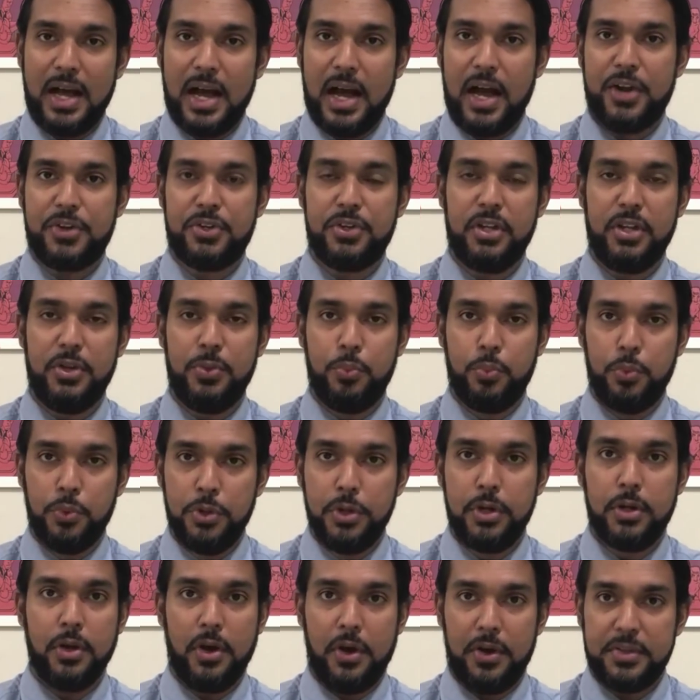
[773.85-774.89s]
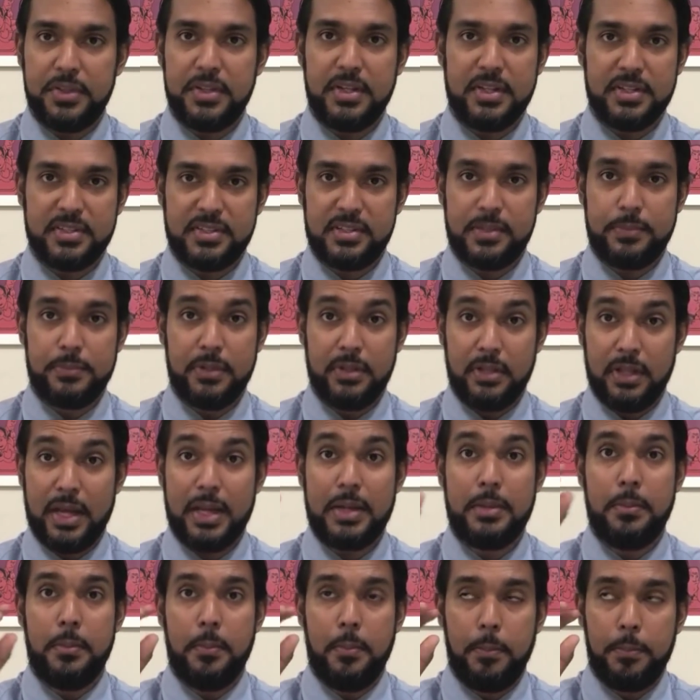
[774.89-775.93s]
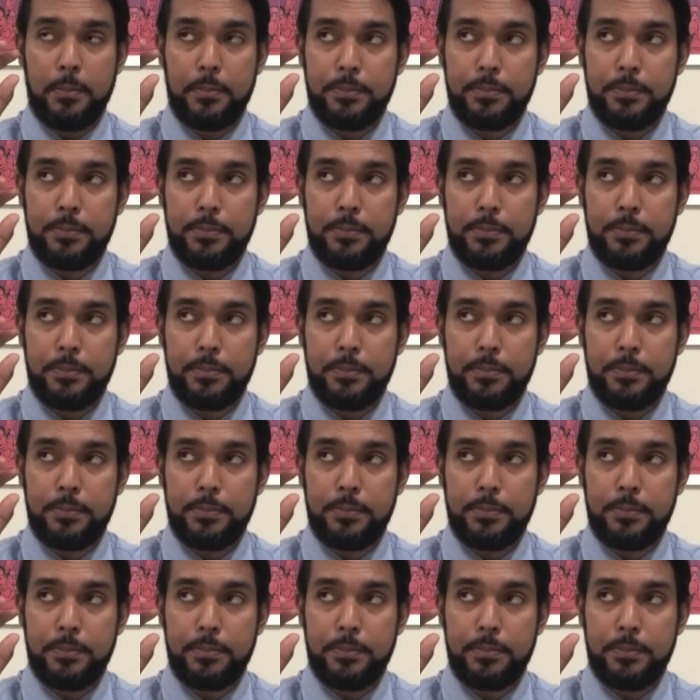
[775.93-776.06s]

actually work on the assembly line